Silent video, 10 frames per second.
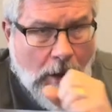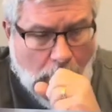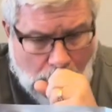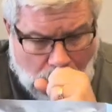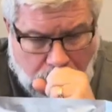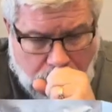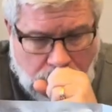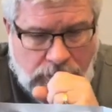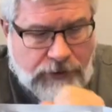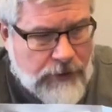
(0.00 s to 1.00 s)

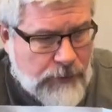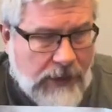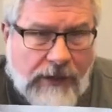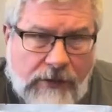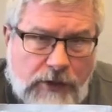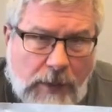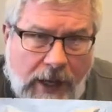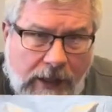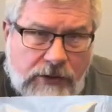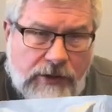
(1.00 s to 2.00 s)
excuse me, in this
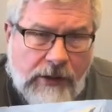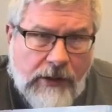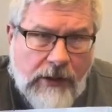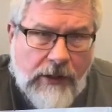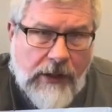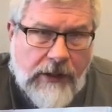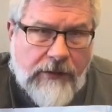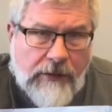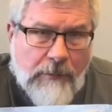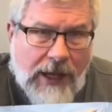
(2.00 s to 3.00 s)
package and in
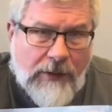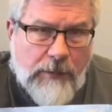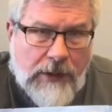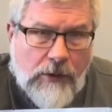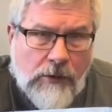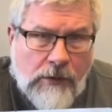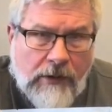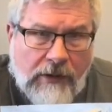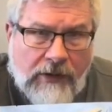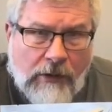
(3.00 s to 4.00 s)
the main meal,
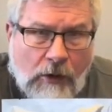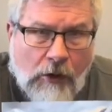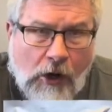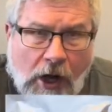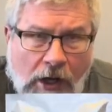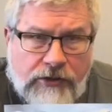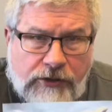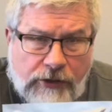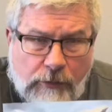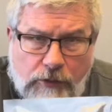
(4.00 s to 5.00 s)
there are
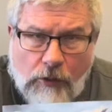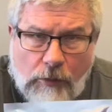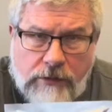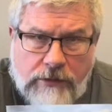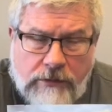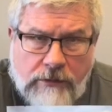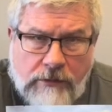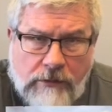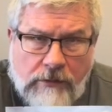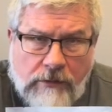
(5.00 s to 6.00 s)
oxygen absorbers,
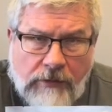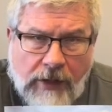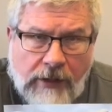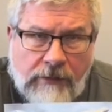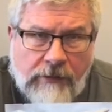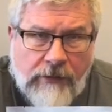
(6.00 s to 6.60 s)
okay?